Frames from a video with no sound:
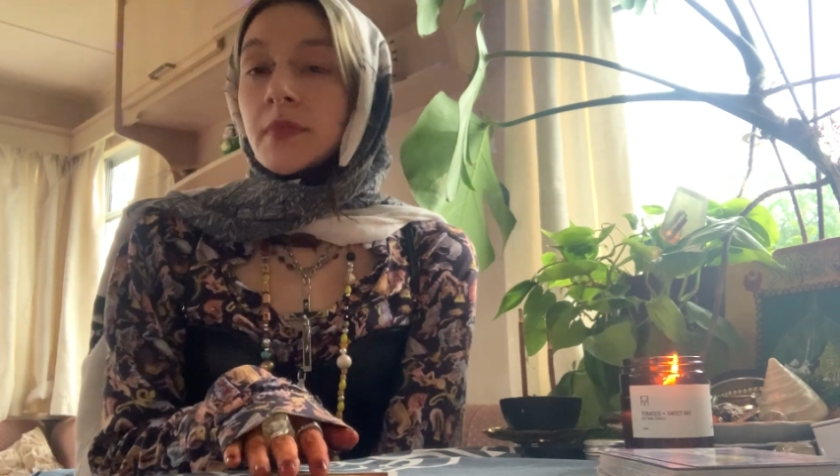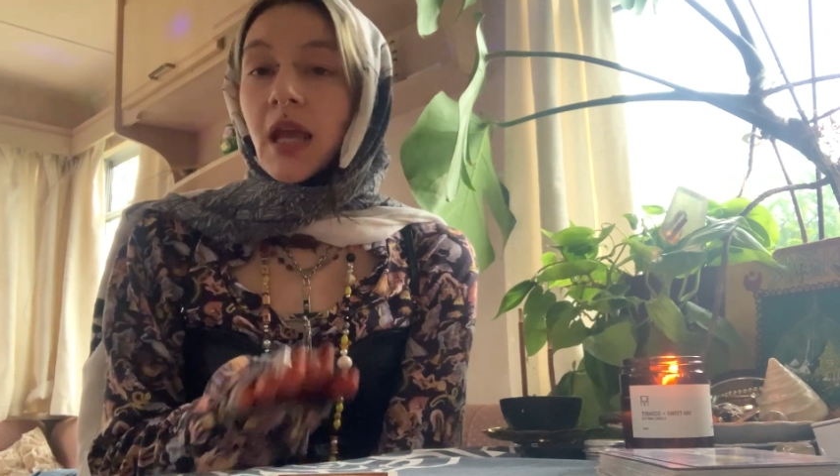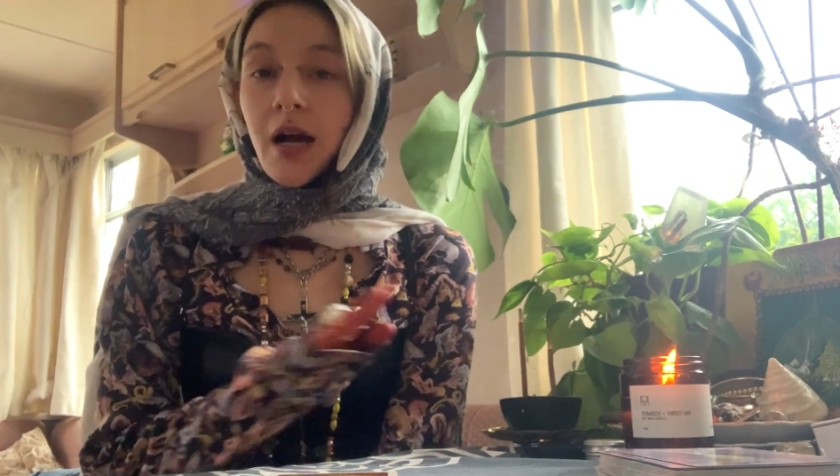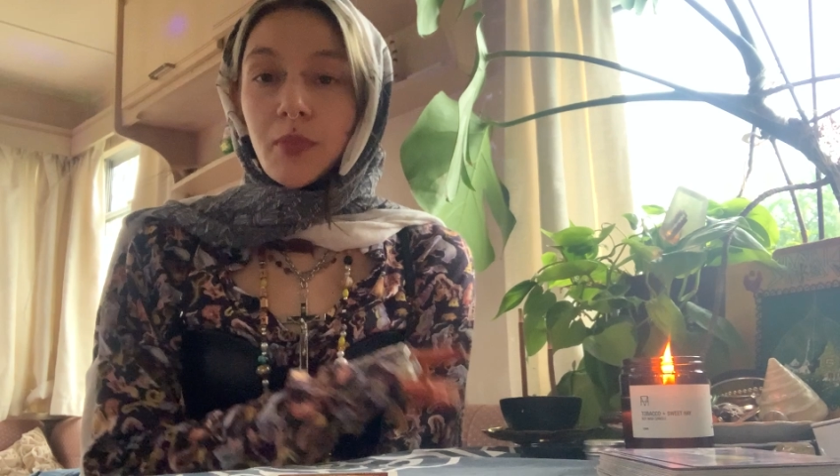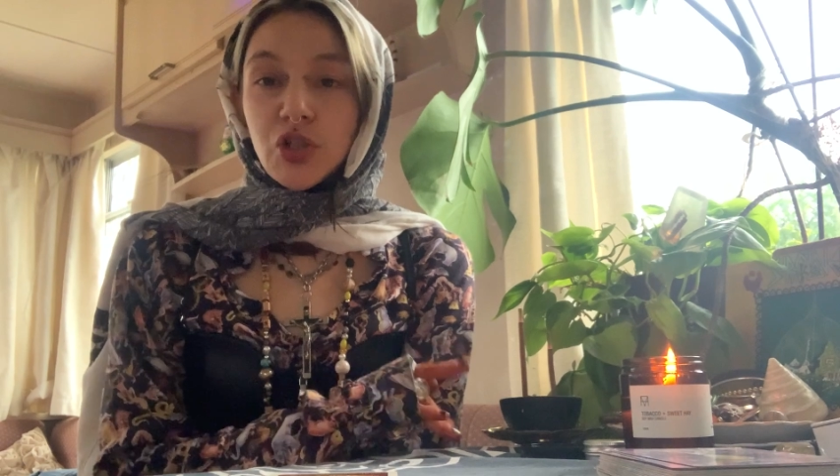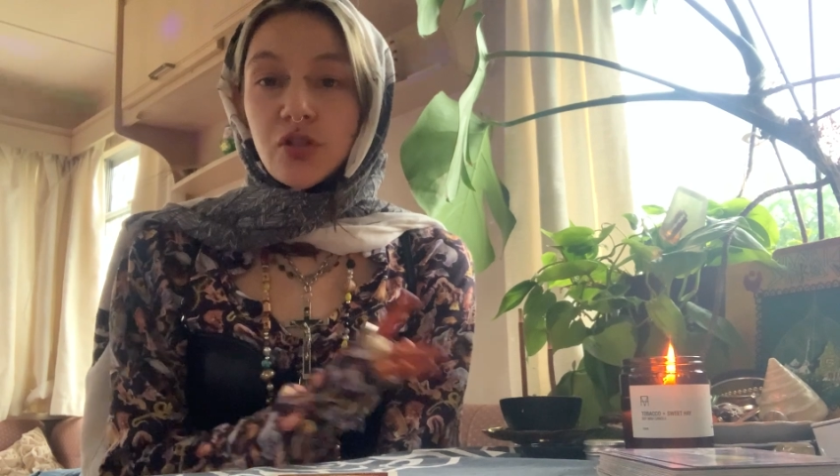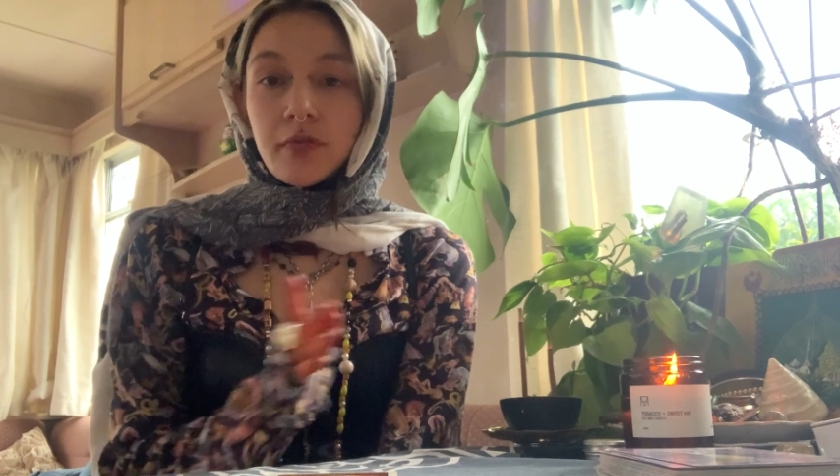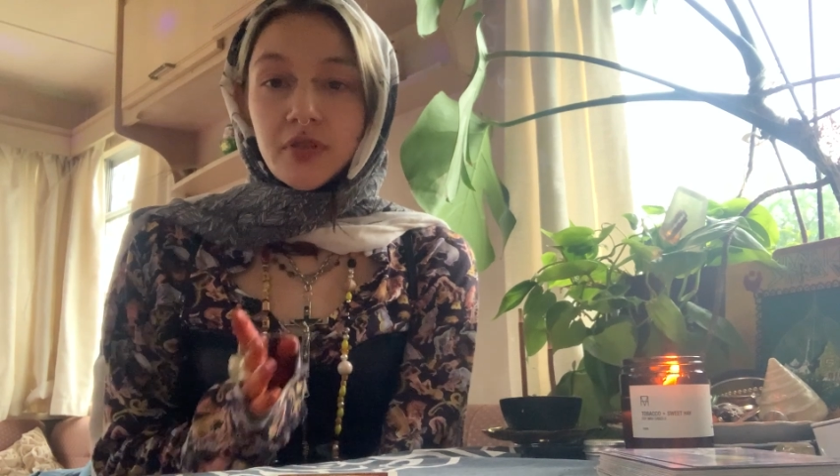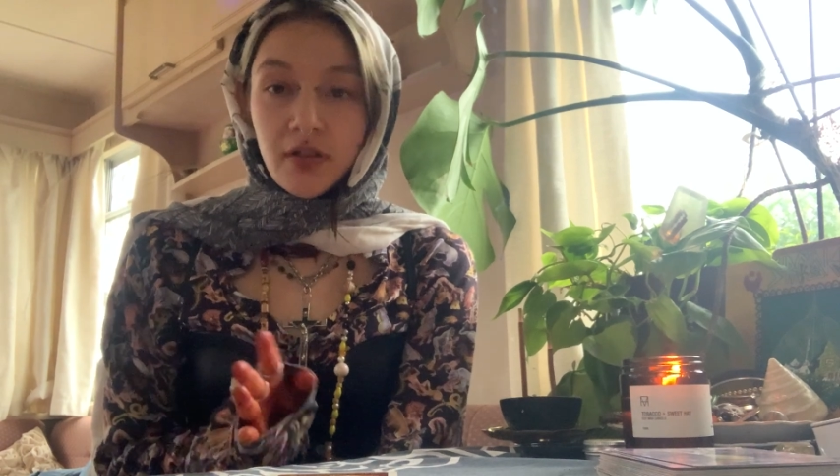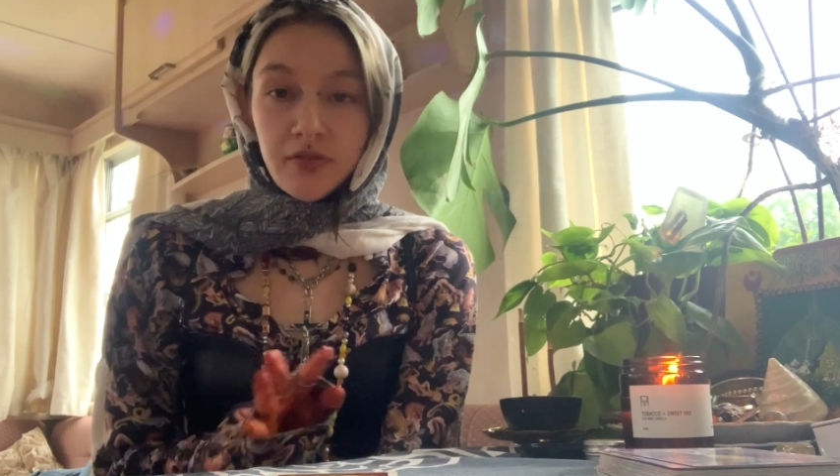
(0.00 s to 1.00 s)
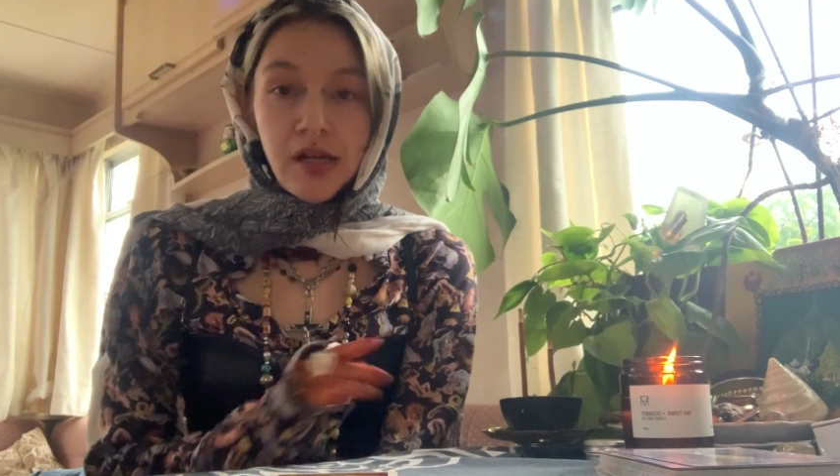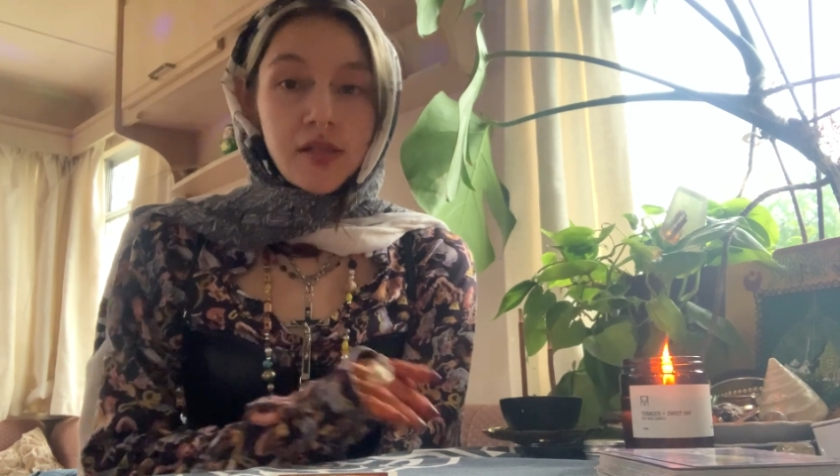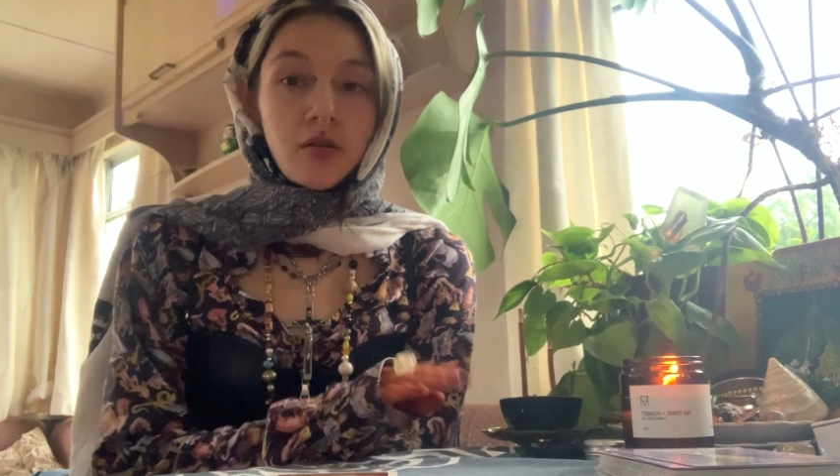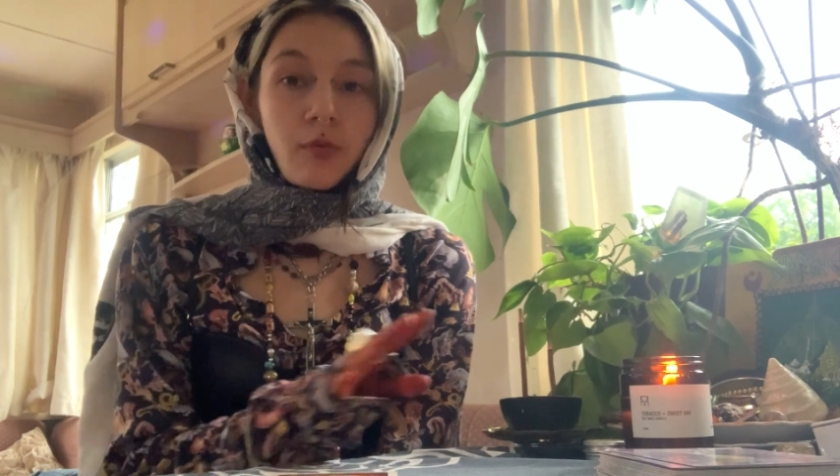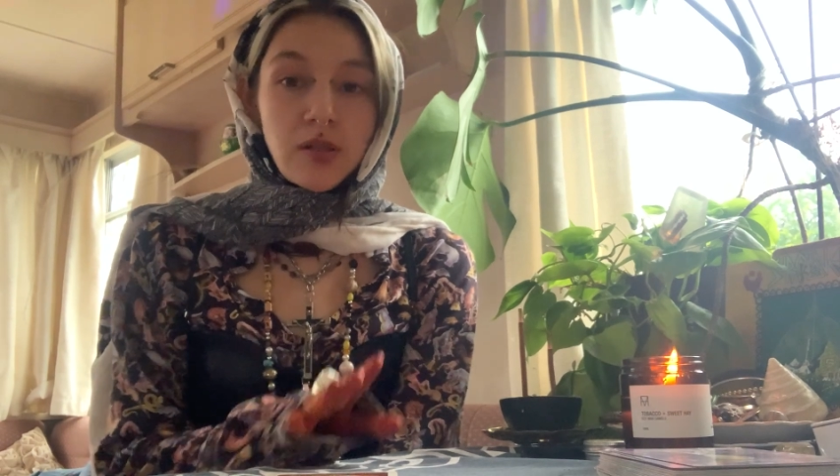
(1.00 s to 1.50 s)
how much you've suffered as
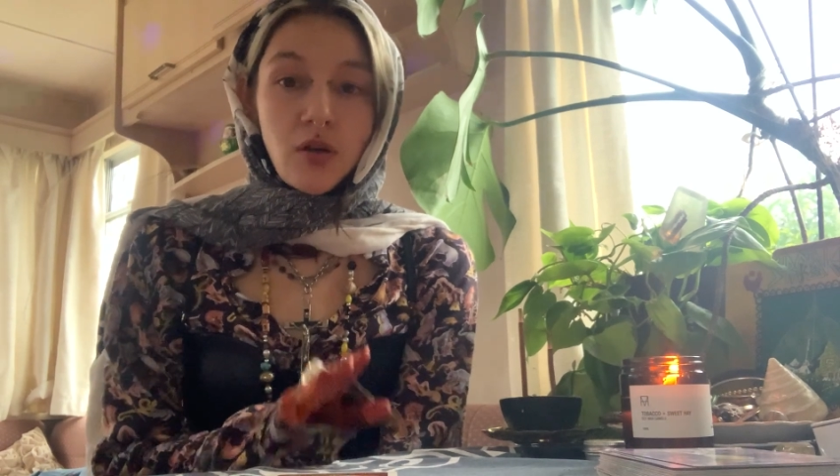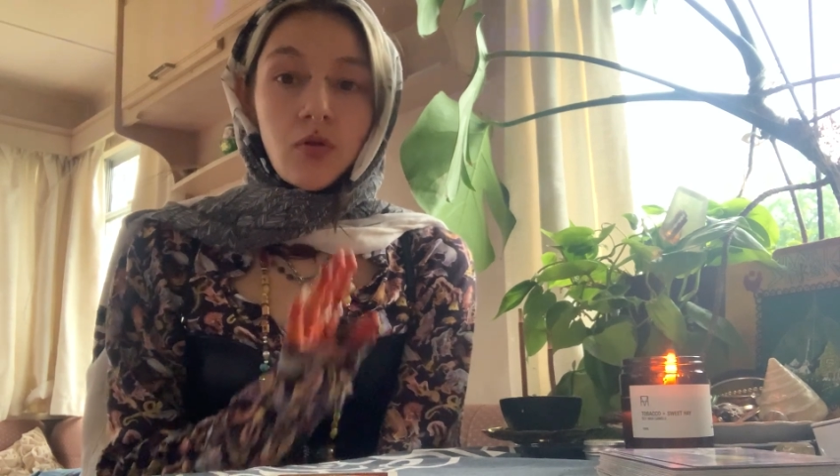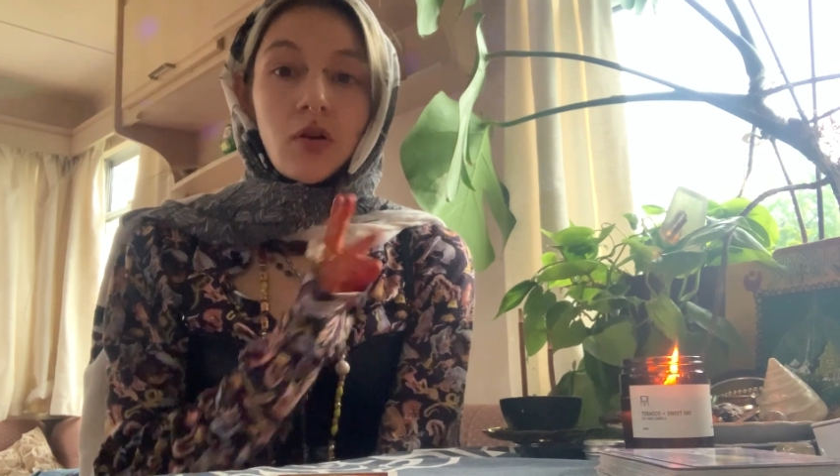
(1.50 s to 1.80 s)
a result